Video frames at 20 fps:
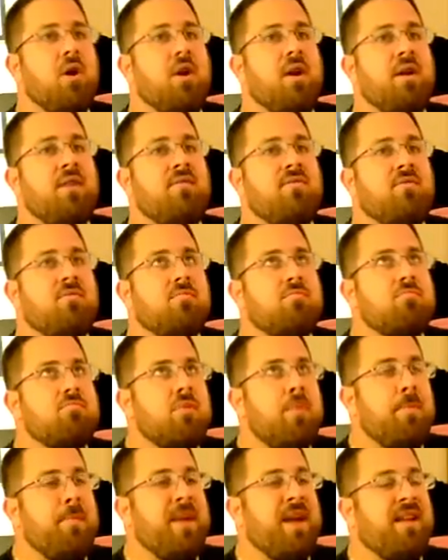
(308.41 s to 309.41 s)
is
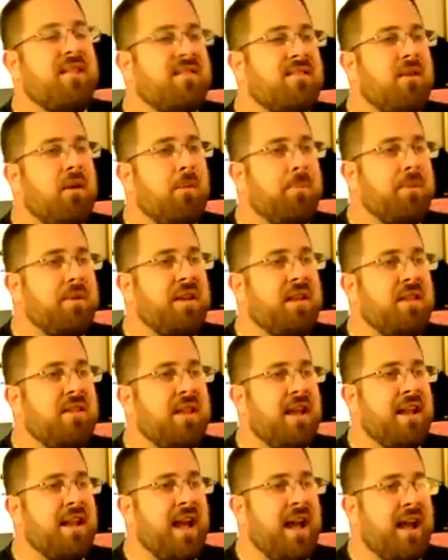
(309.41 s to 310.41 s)
the biggest company
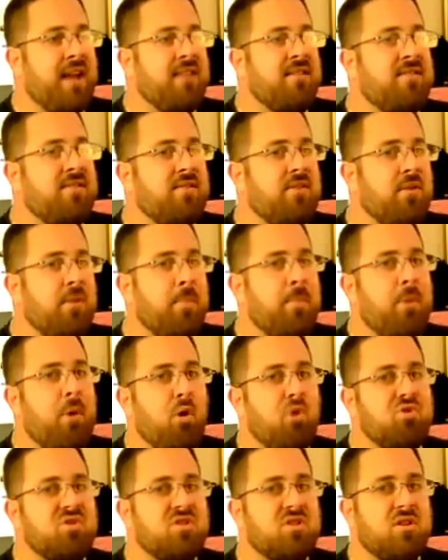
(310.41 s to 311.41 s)
that has the
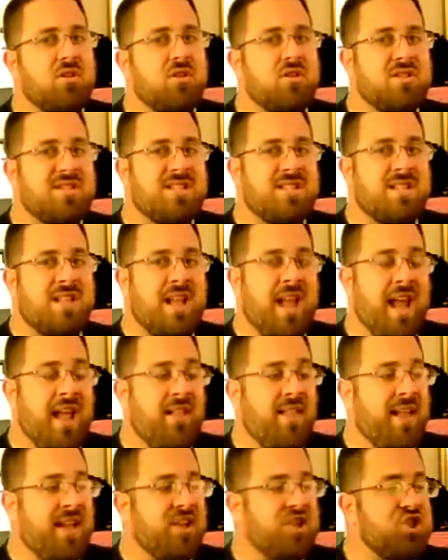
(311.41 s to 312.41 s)
most
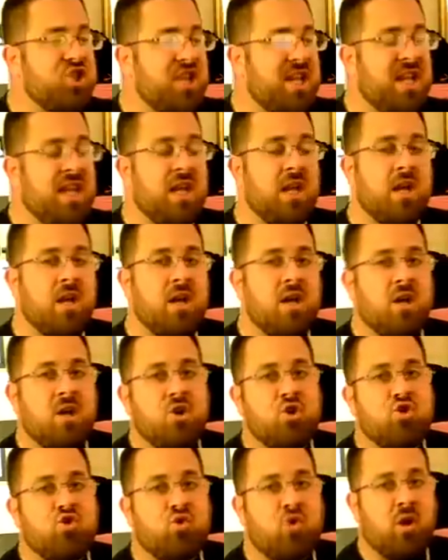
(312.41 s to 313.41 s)
LNG
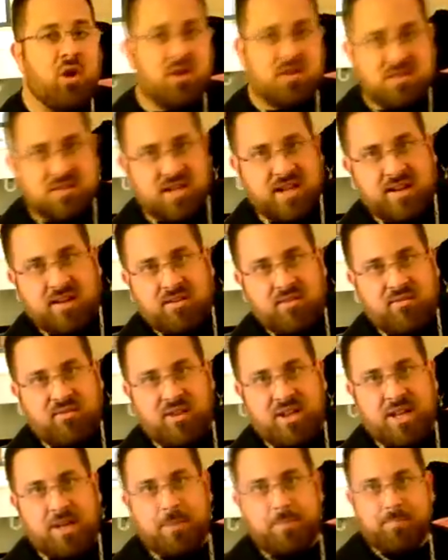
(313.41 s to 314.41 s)
trucks in its
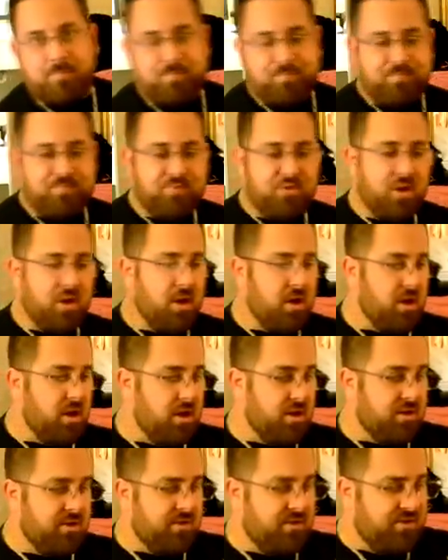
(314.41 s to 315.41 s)
fleet.
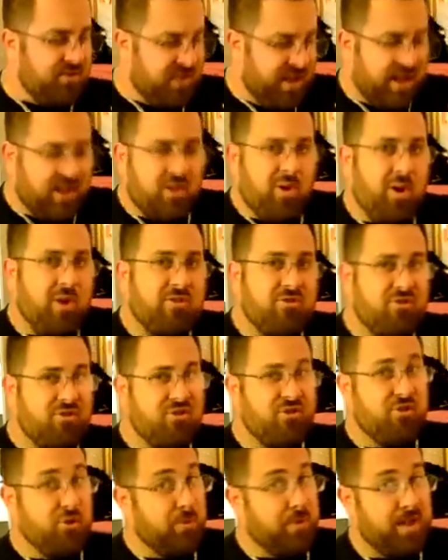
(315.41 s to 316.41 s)
The second largest
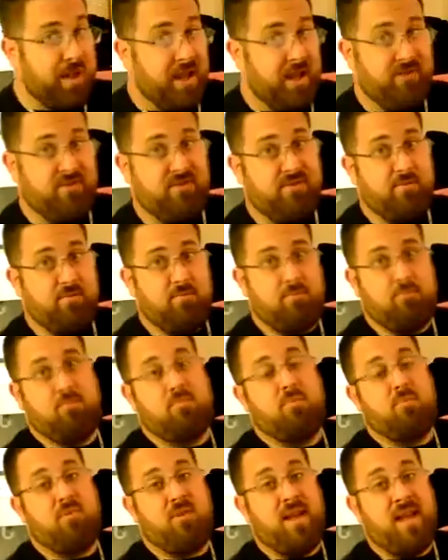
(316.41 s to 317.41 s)
is UPS.
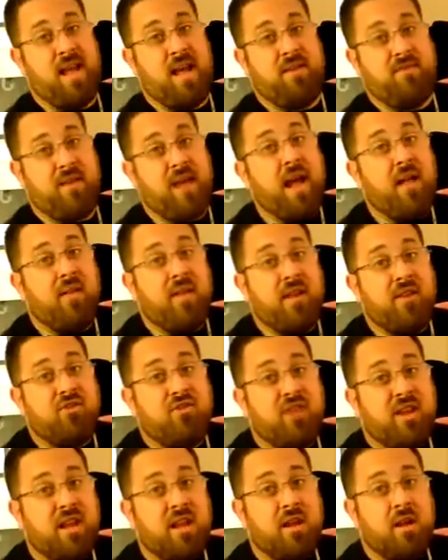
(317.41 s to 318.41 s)
They have
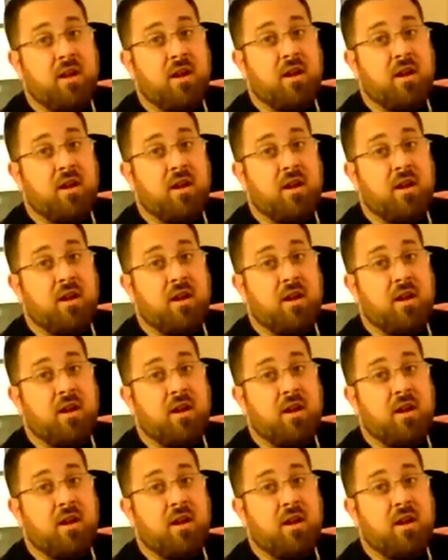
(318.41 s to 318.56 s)
LNG